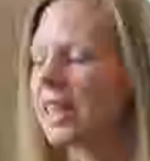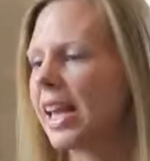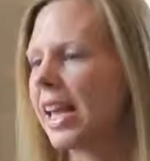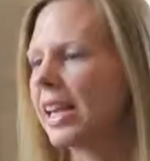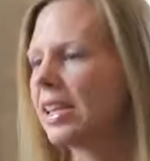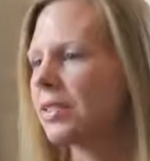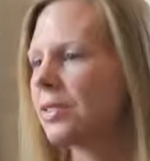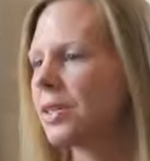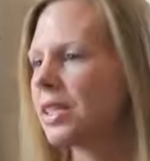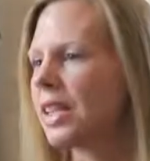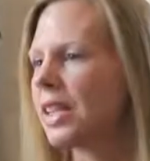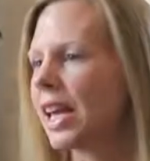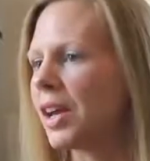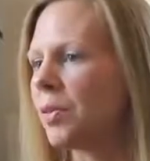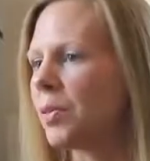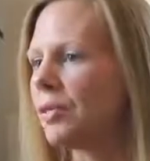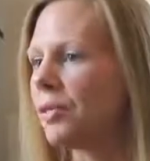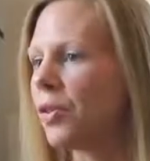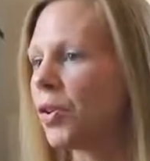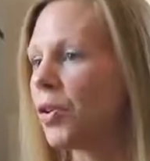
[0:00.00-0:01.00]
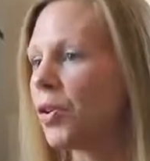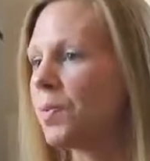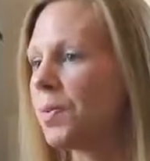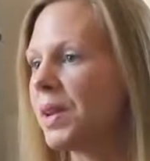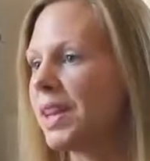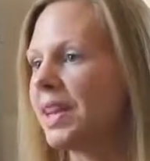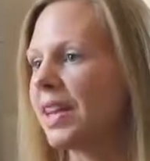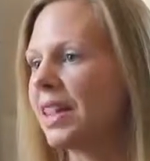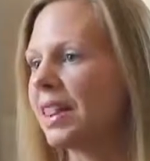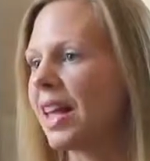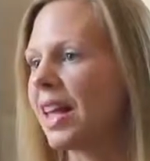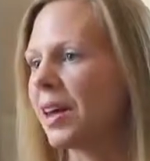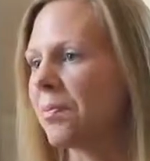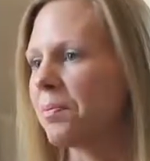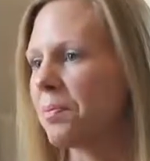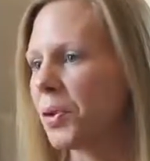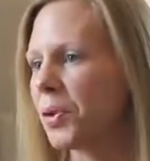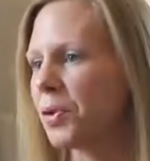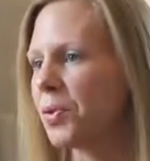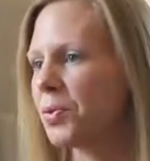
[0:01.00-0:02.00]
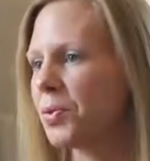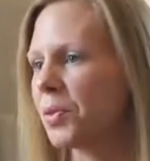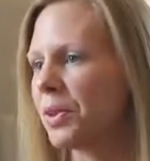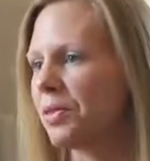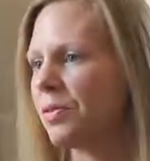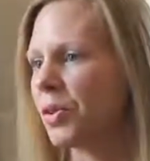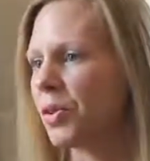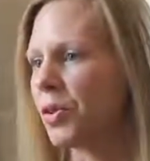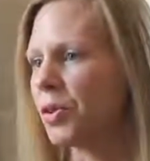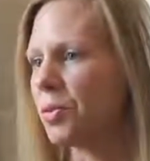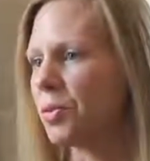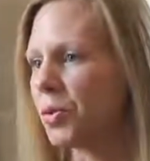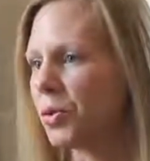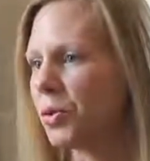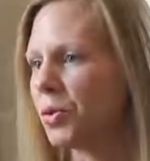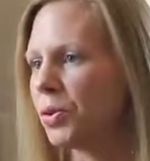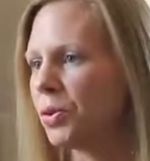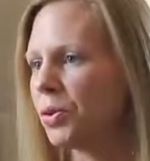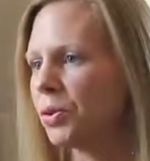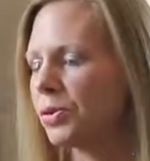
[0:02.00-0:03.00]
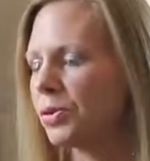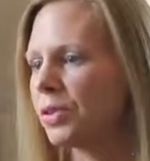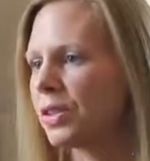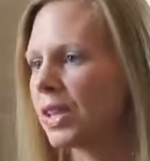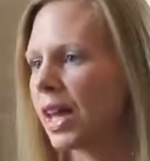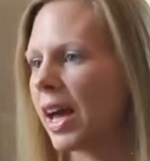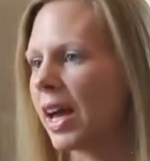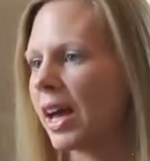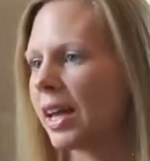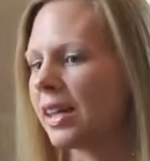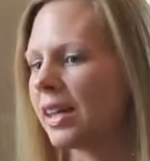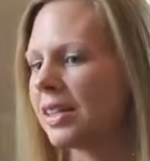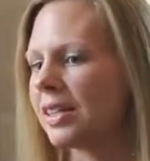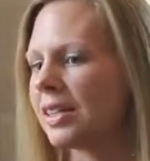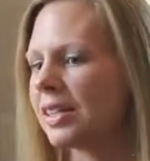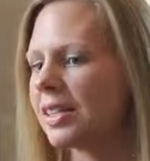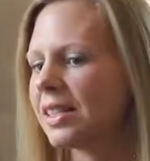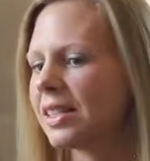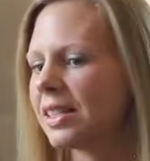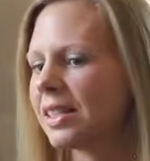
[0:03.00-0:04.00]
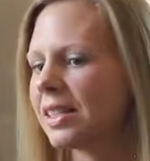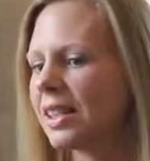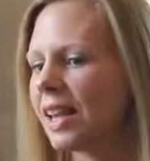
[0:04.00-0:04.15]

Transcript: At the end of the day, we've all been in that boat, we've all moved, and